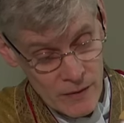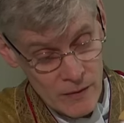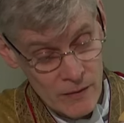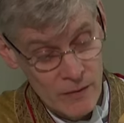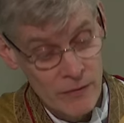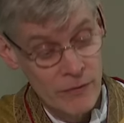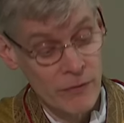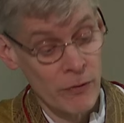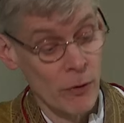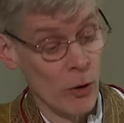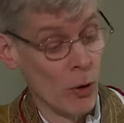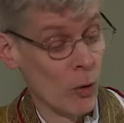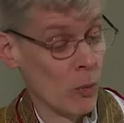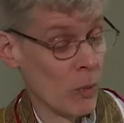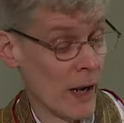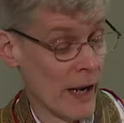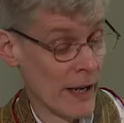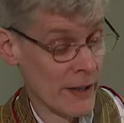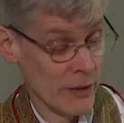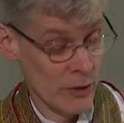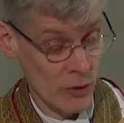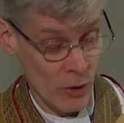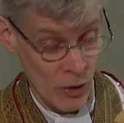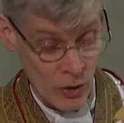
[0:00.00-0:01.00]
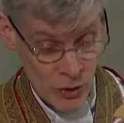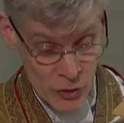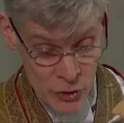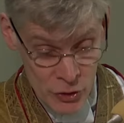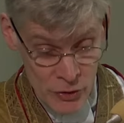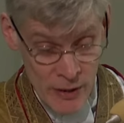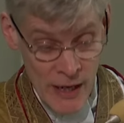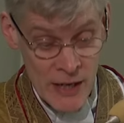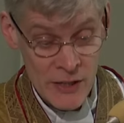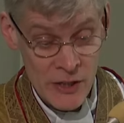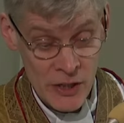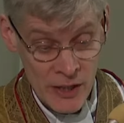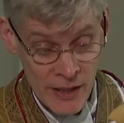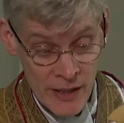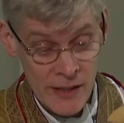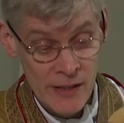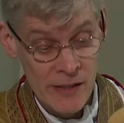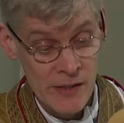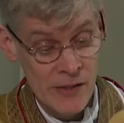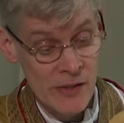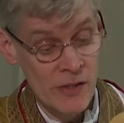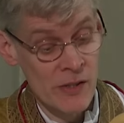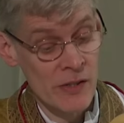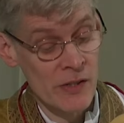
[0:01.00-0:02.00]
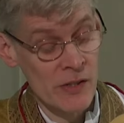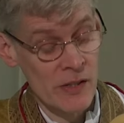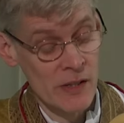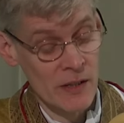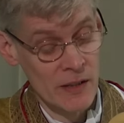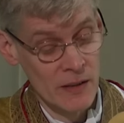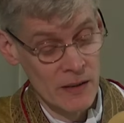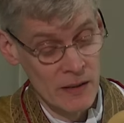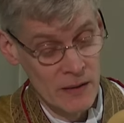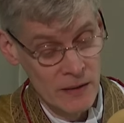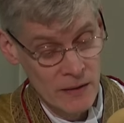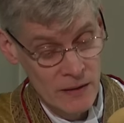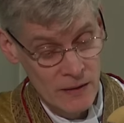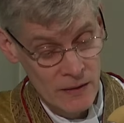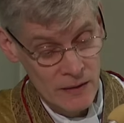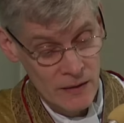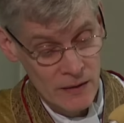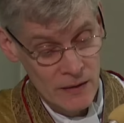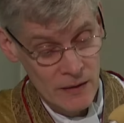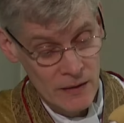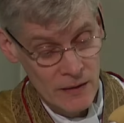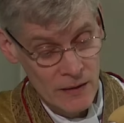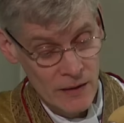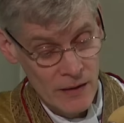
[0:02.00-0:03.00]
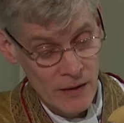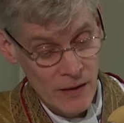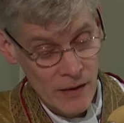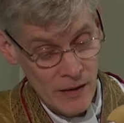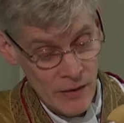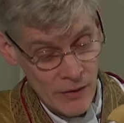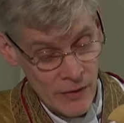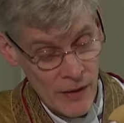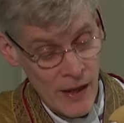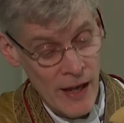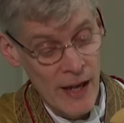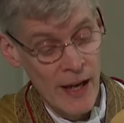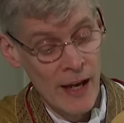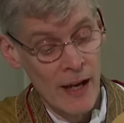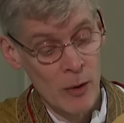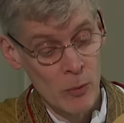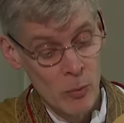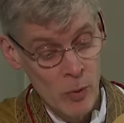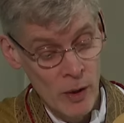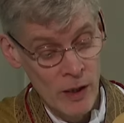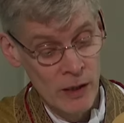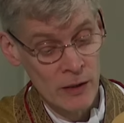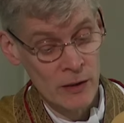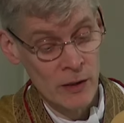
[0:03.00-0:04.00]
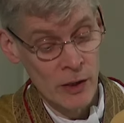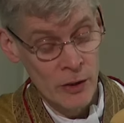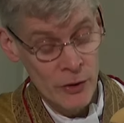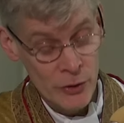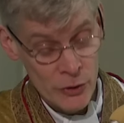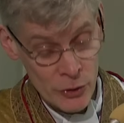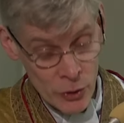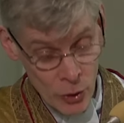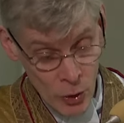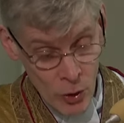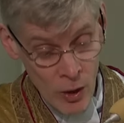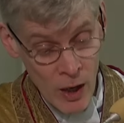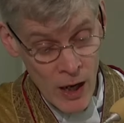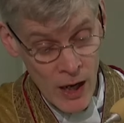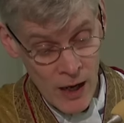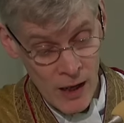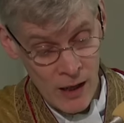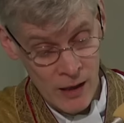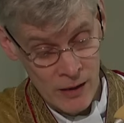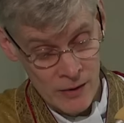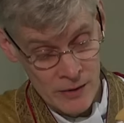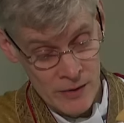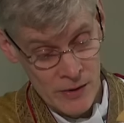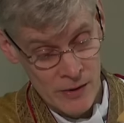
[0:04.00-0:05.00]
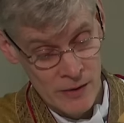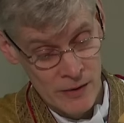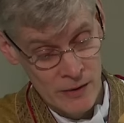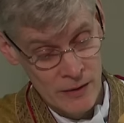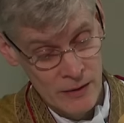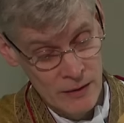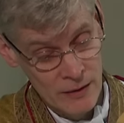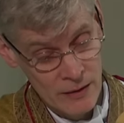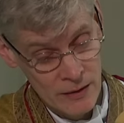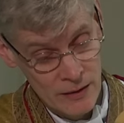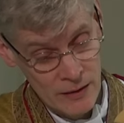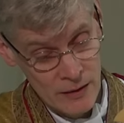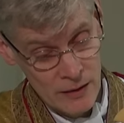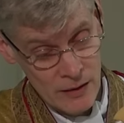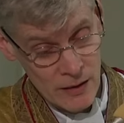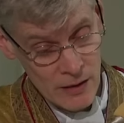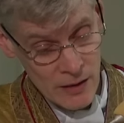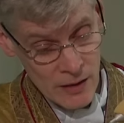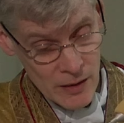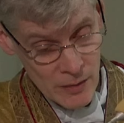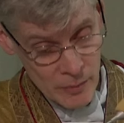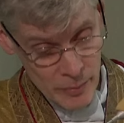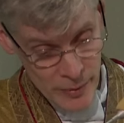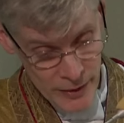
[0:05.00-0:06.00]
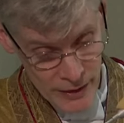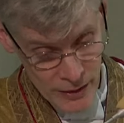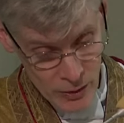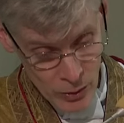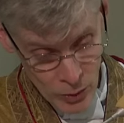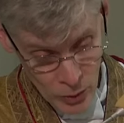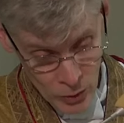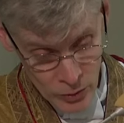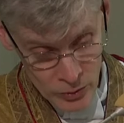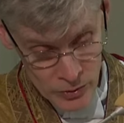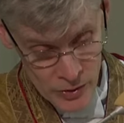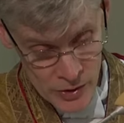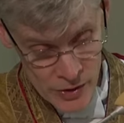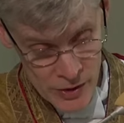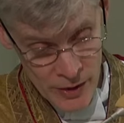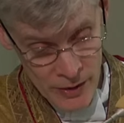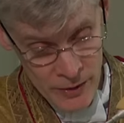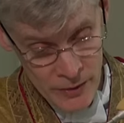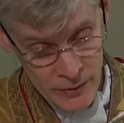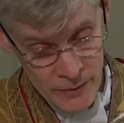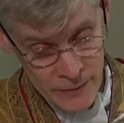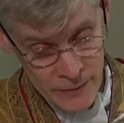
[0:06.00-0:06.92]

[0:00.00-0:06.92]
For where your treasure is, there will your heart be also.